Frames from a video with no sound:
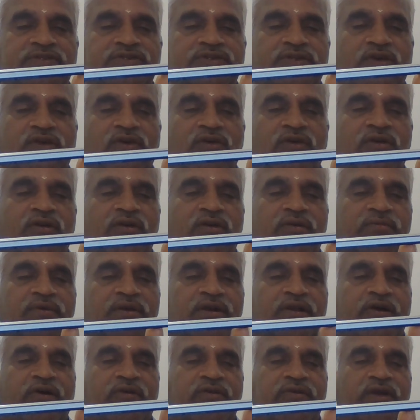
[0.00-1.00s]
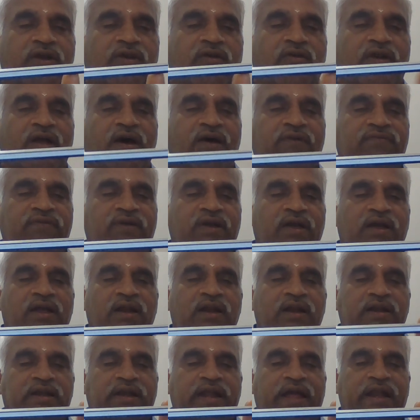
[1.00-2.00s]
load, downward load of
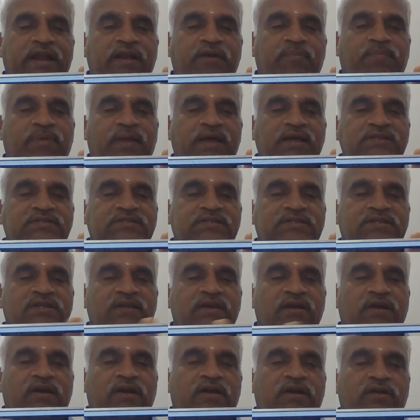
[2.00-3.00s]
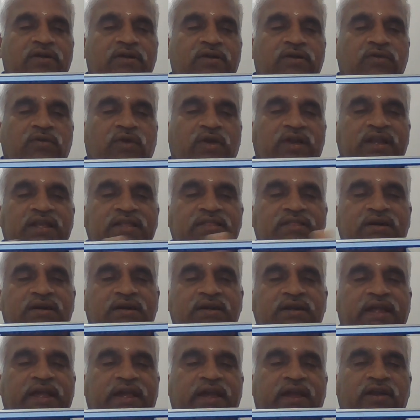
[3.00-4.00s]
10 plus 20,
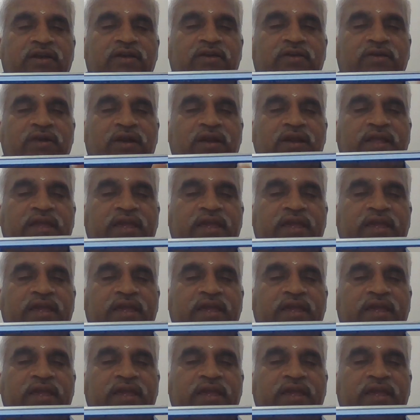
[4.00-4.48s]
30 kilonewton.